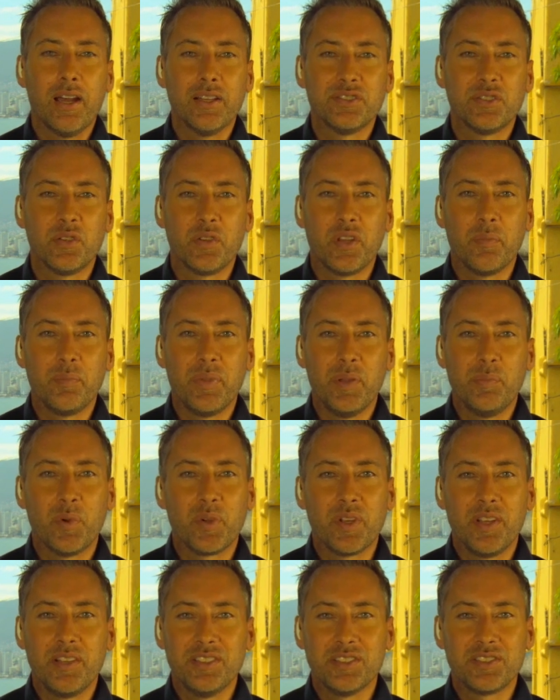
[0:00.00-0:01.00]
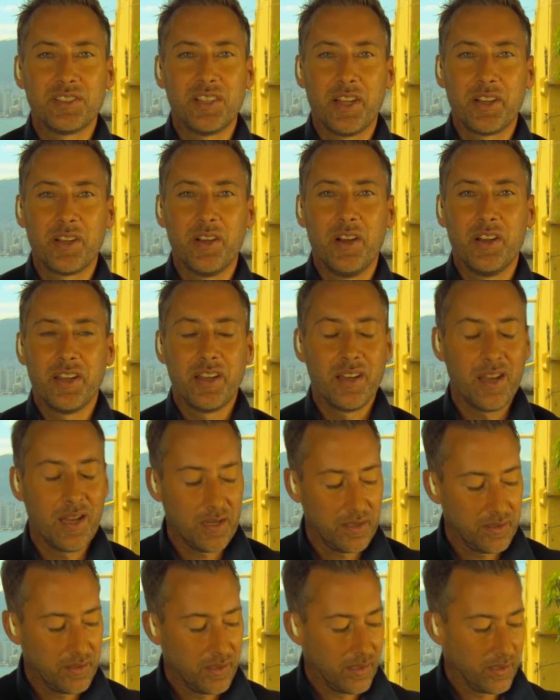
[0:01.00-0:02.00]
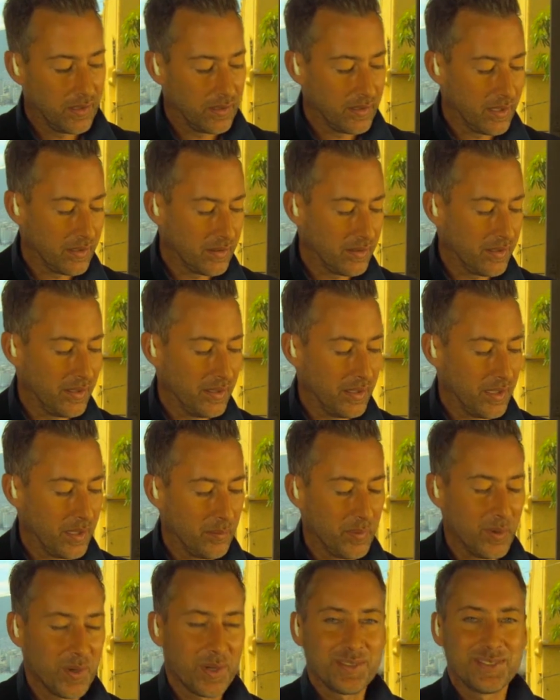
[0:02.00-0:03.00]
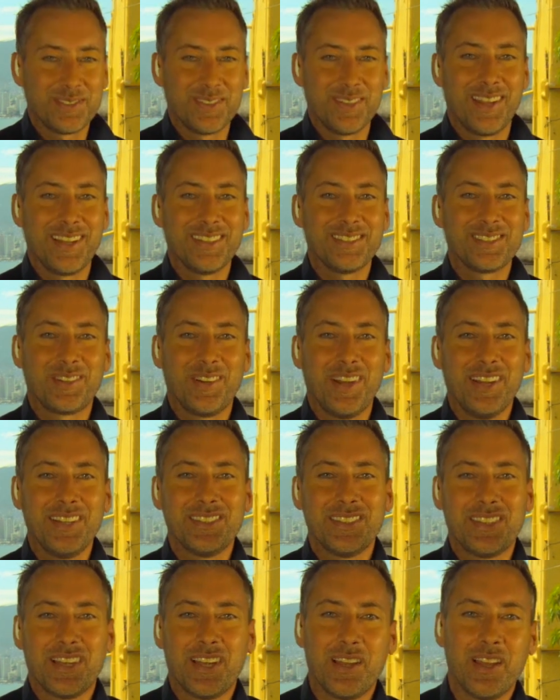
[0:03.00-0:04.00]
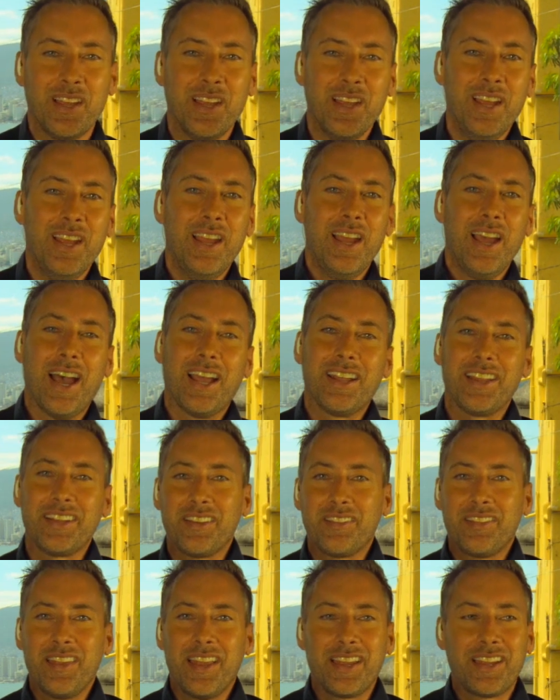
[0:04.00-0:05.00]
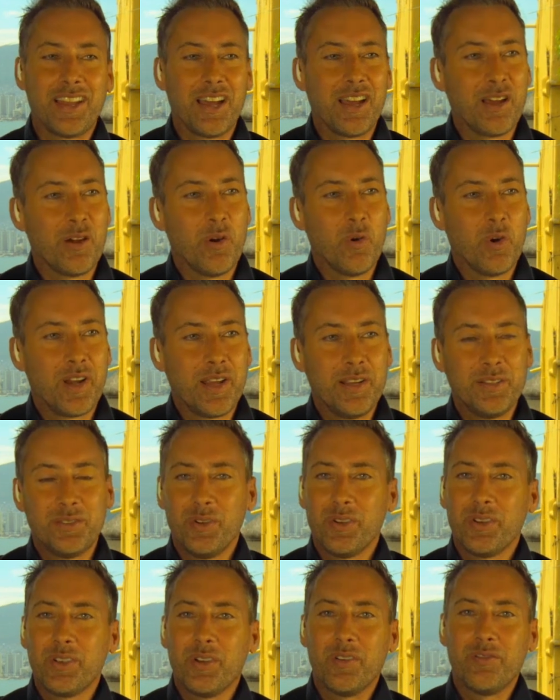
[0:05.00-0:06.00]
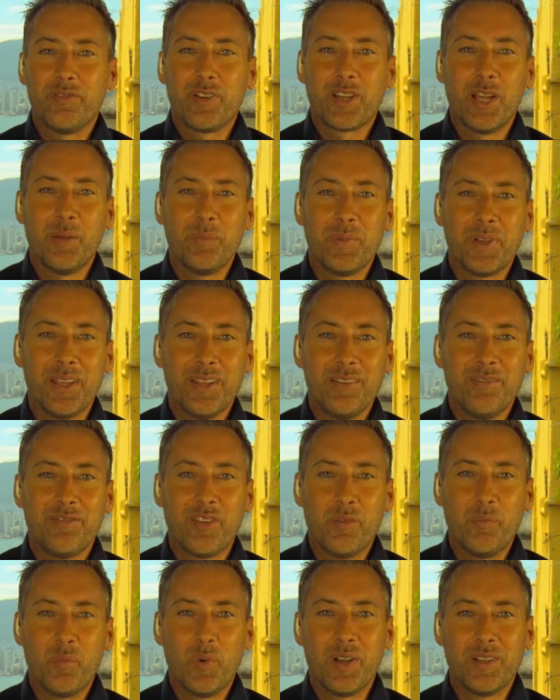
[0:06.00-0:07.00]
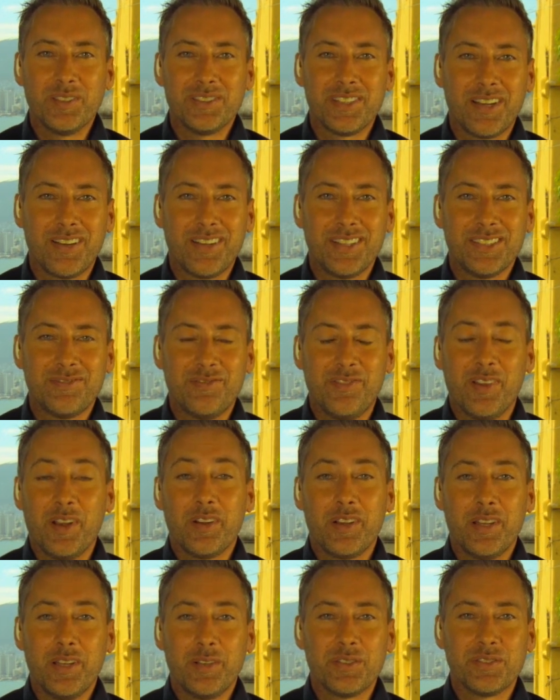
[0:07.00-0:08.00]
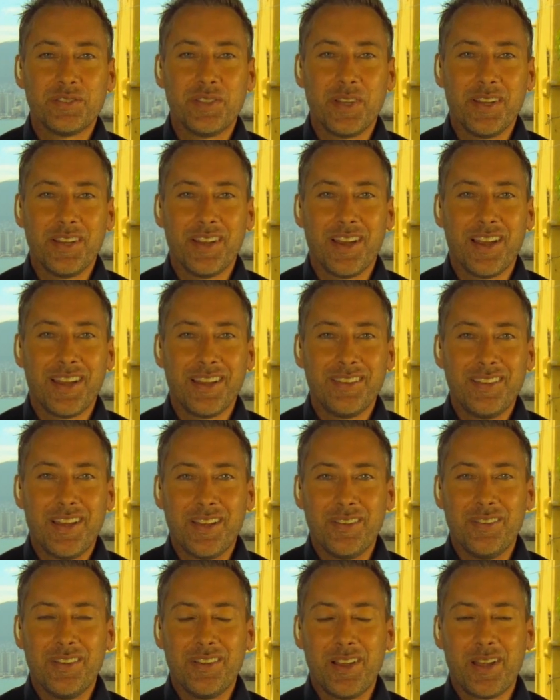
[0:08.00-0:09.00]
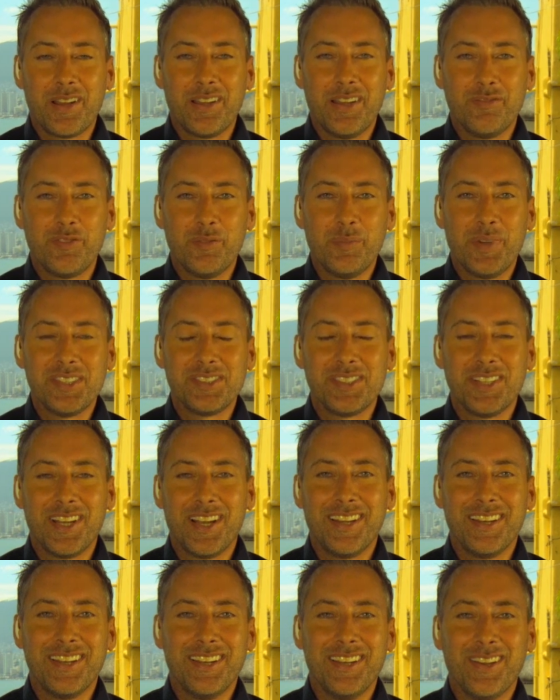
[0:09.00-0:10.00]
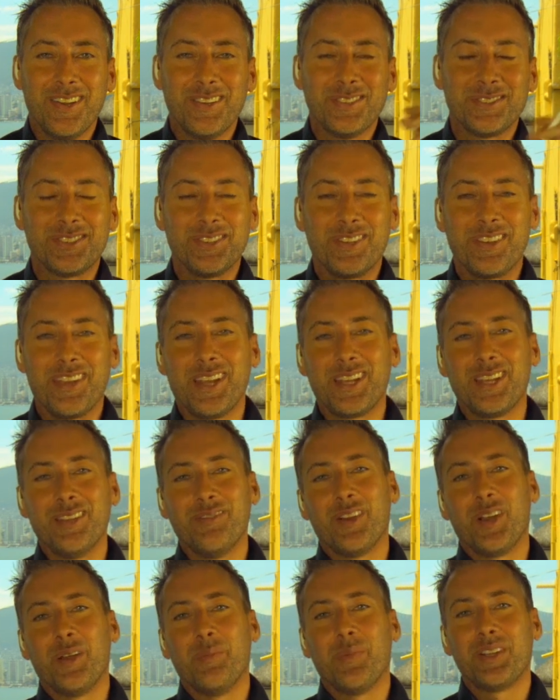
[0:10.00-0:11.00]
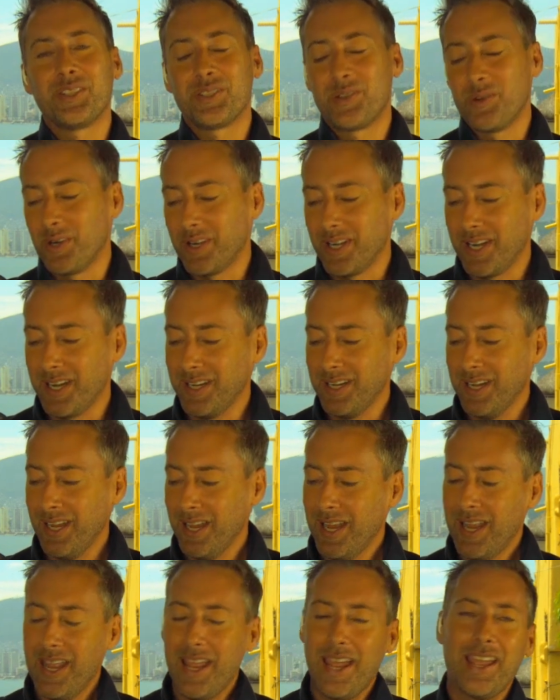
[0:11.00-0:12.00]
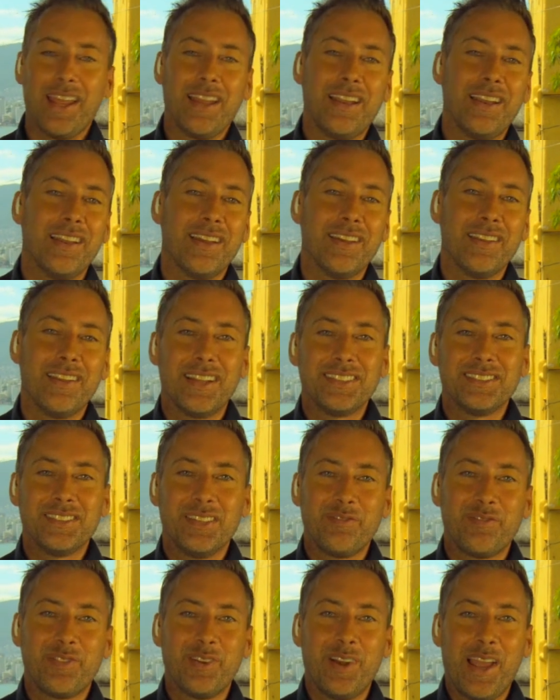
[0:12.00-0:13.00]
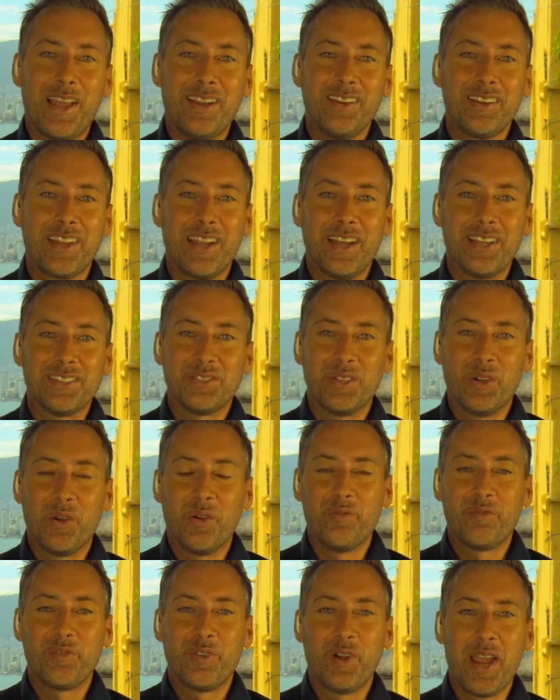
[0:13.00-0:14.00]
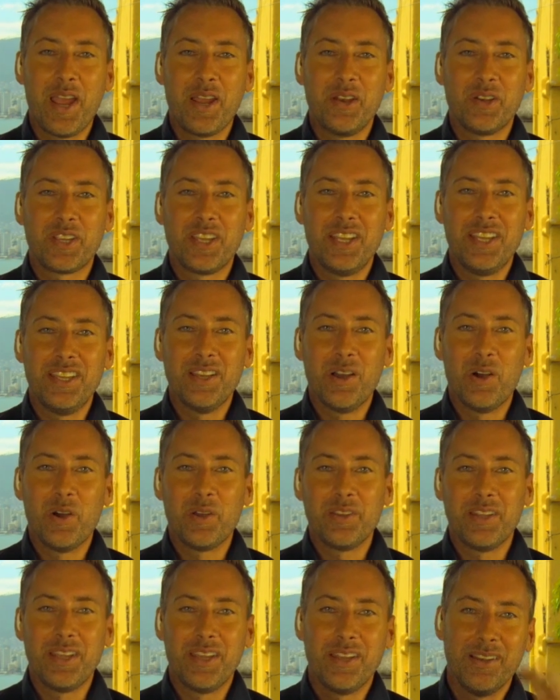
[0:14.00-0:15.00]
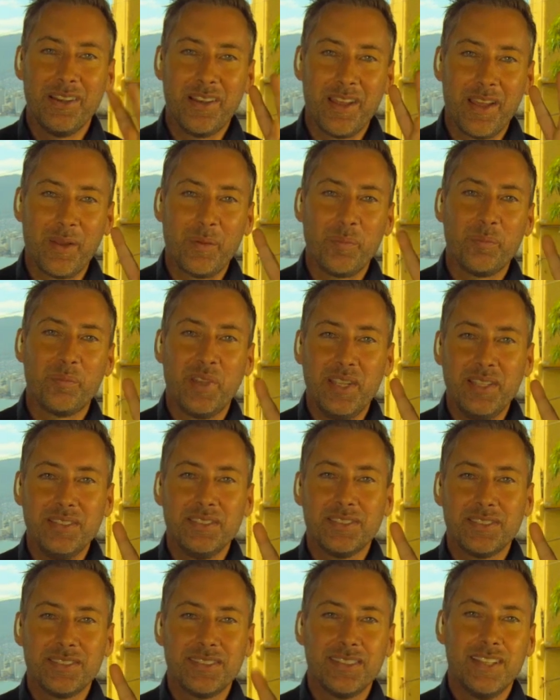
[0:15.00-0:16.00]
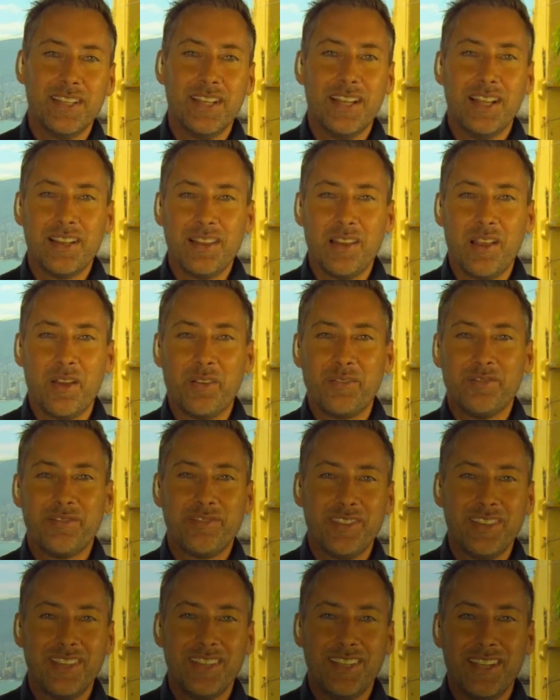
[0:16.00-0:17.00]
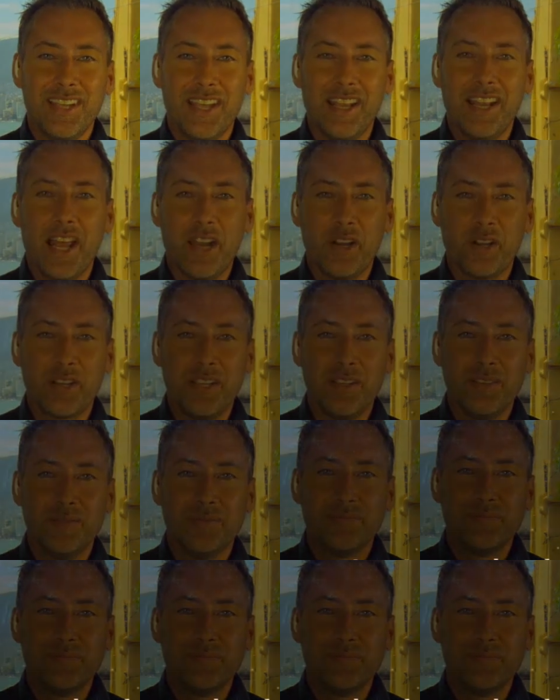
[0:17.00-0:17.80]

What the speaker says: so that people can just click on it and get the book. So that's great. I'd like to thank Jorge Trucco for coming in from Buenos Aires. Very interesting guy. A lot of information I didn't know. So thank you very much, Jorge. And that's it for Anarchast, your home for anarchy on the internet. Peace, love, and anarchy.